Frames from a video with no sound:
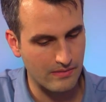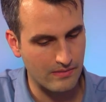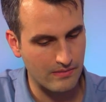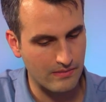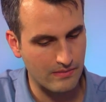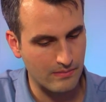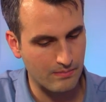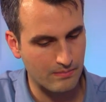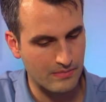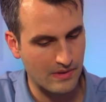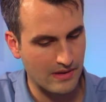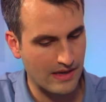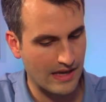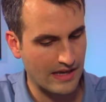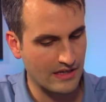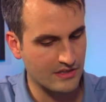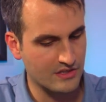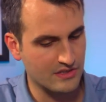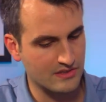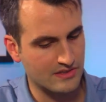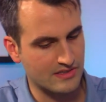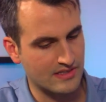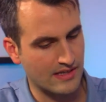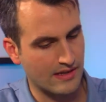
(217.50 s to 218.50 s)
the
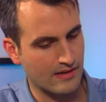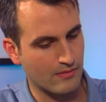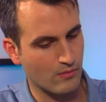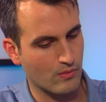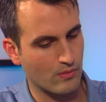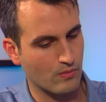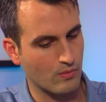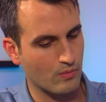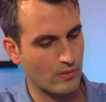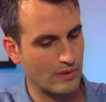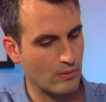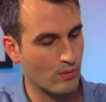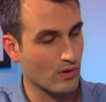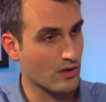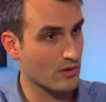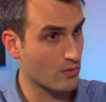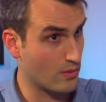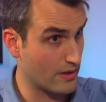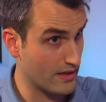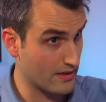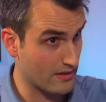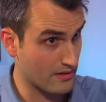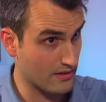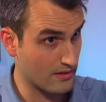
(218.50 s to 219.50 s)
agents that we work
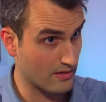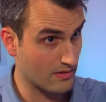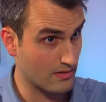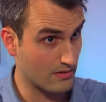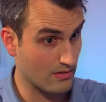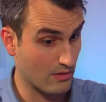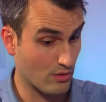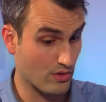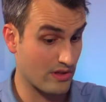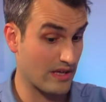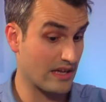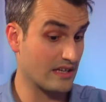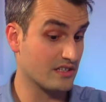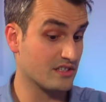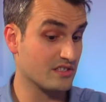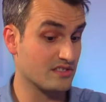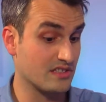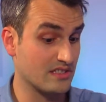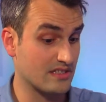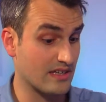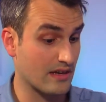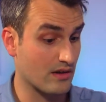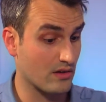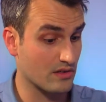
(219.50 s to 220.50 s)
with, or the
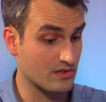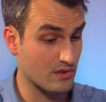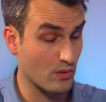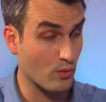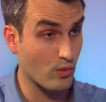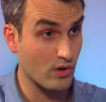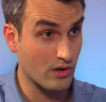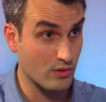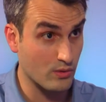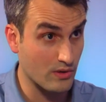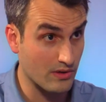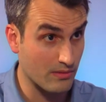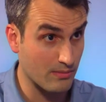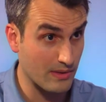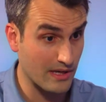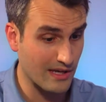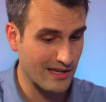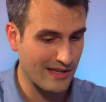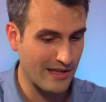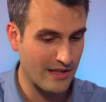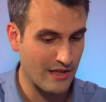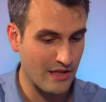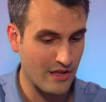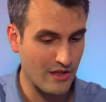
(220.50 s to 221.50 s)
agencies that also work with me,
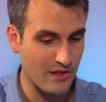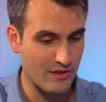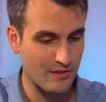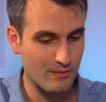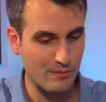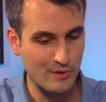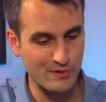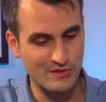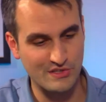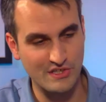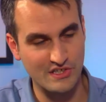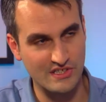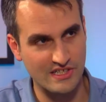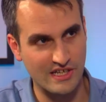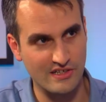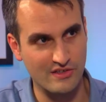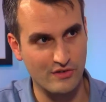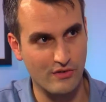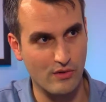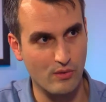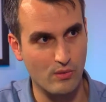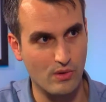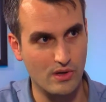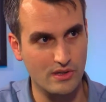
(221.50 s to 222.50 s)
the most
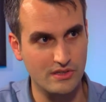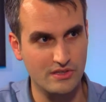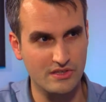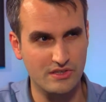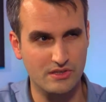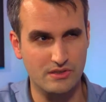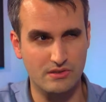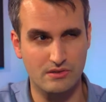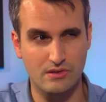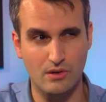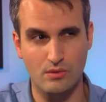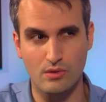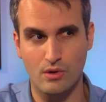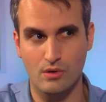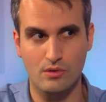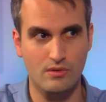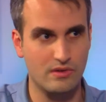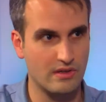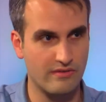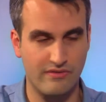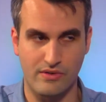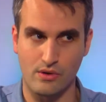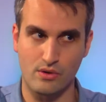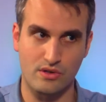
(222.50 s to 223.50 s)
successful ones don't
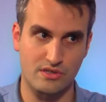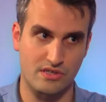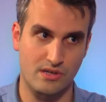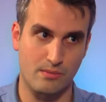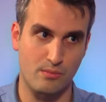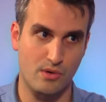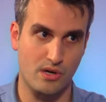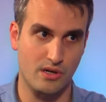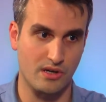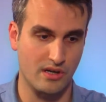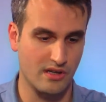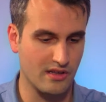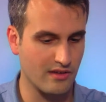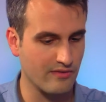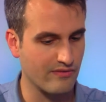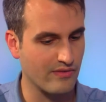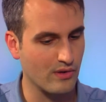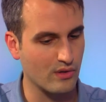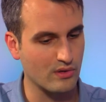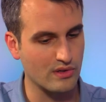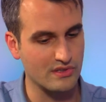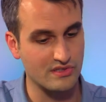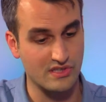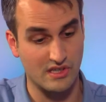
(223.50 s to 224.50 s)
only focus on marketing, they
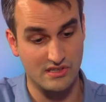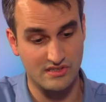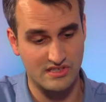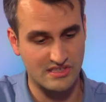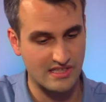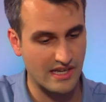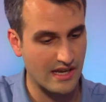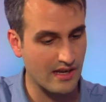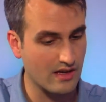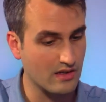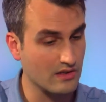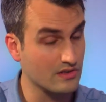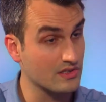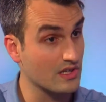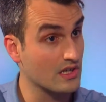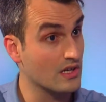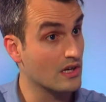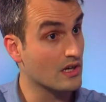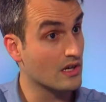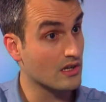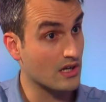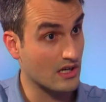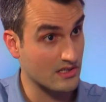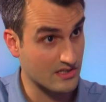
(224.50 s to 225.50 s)
focus on sales,
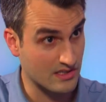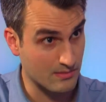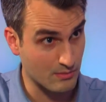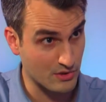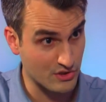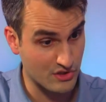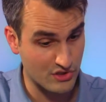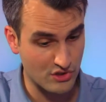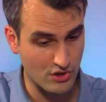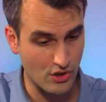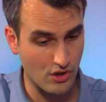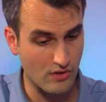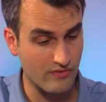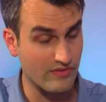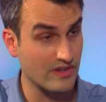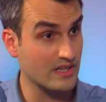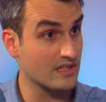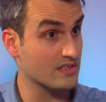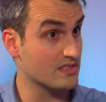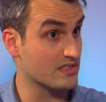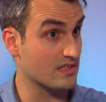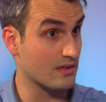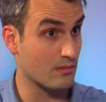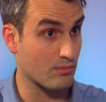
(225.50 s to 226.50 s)
customer
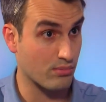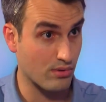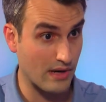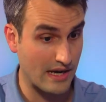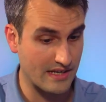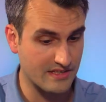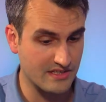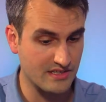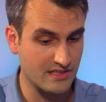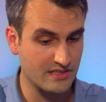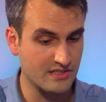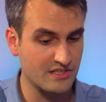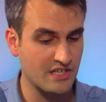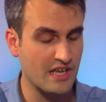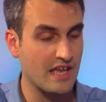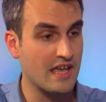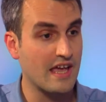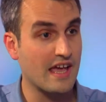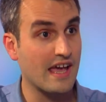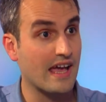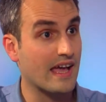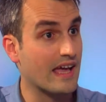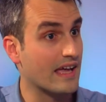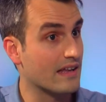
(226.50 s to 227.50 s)
service, their presence,
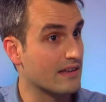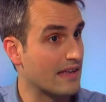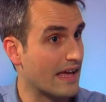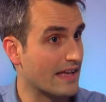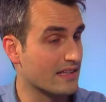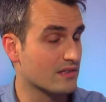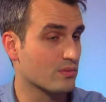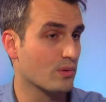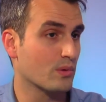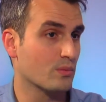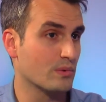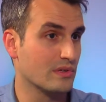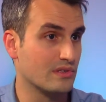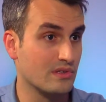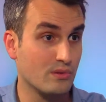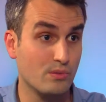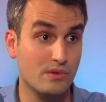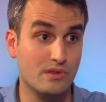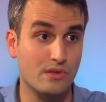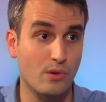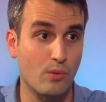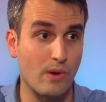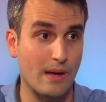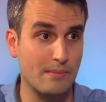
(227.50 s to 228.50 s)
and that's what we do with
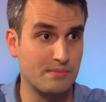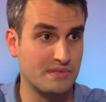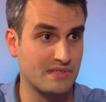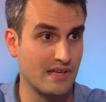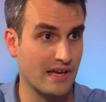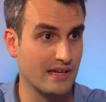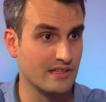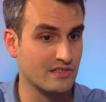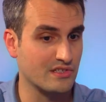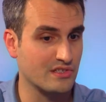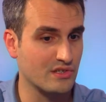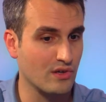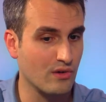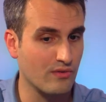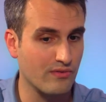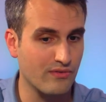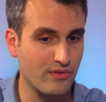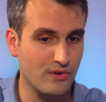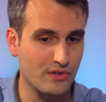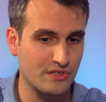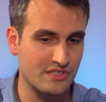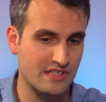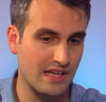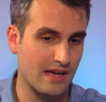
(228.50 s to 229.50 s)
the website. So for
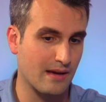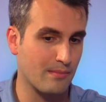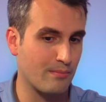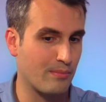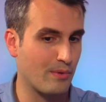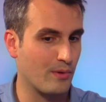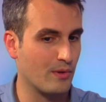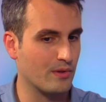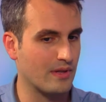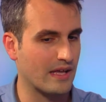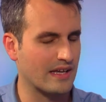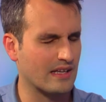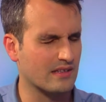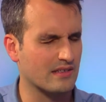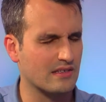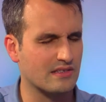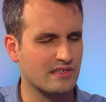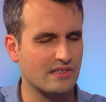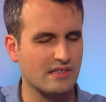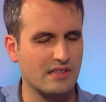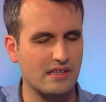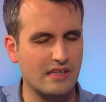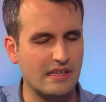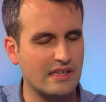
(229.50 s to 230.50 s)
example, the
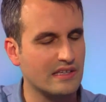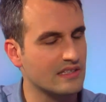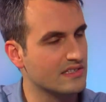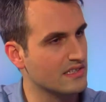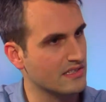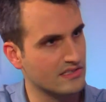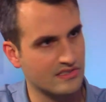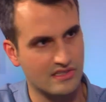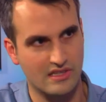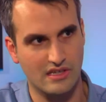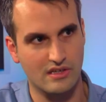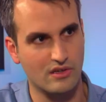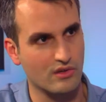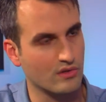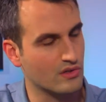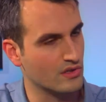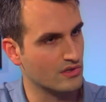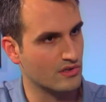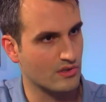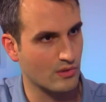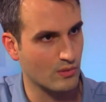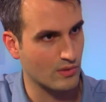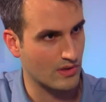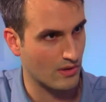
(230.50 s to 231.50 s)
easiest thing you could
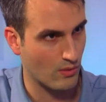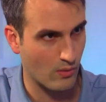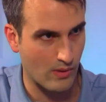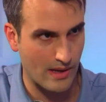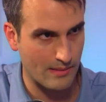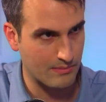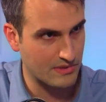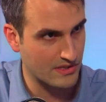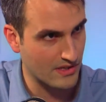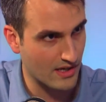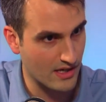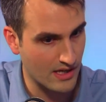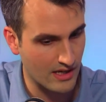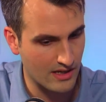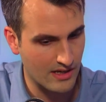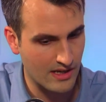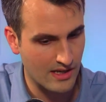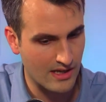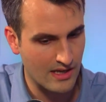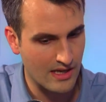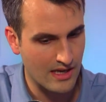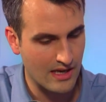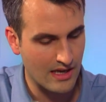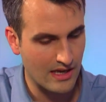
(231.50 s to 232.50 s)
do with a website
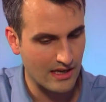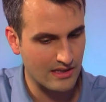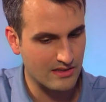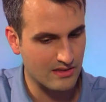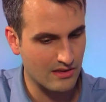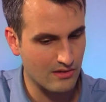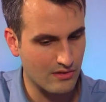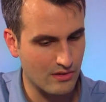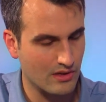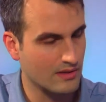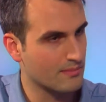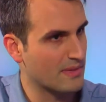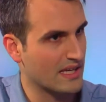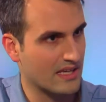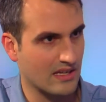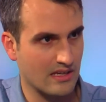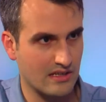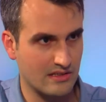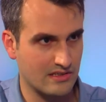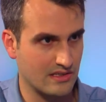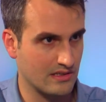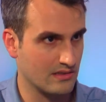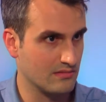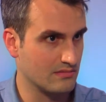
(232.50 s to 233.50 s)
is literally make it
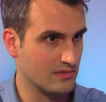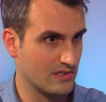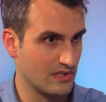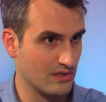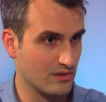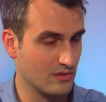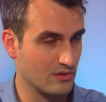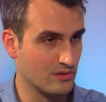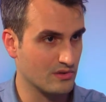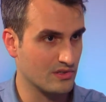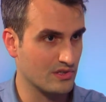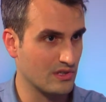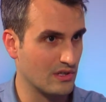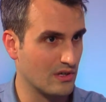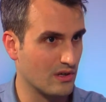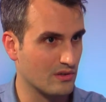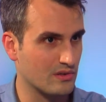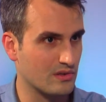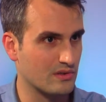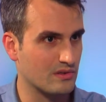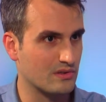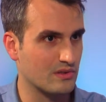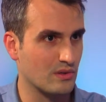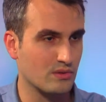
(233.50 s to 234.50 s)
easy to use.
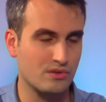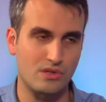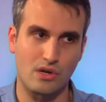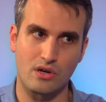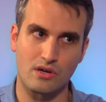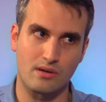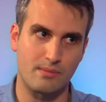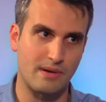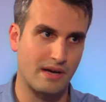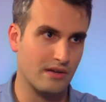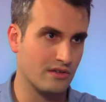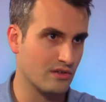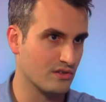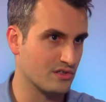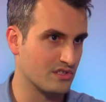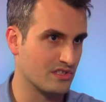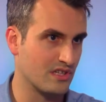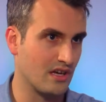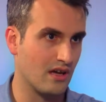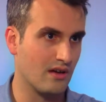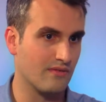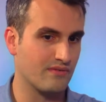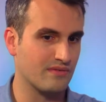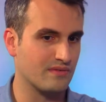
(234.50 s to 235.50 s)
Don't talk about
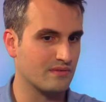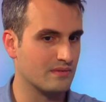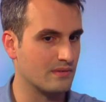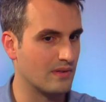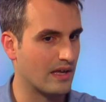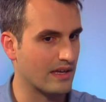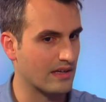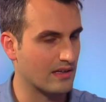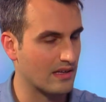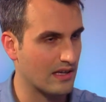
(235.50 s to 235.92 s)
yourself, get a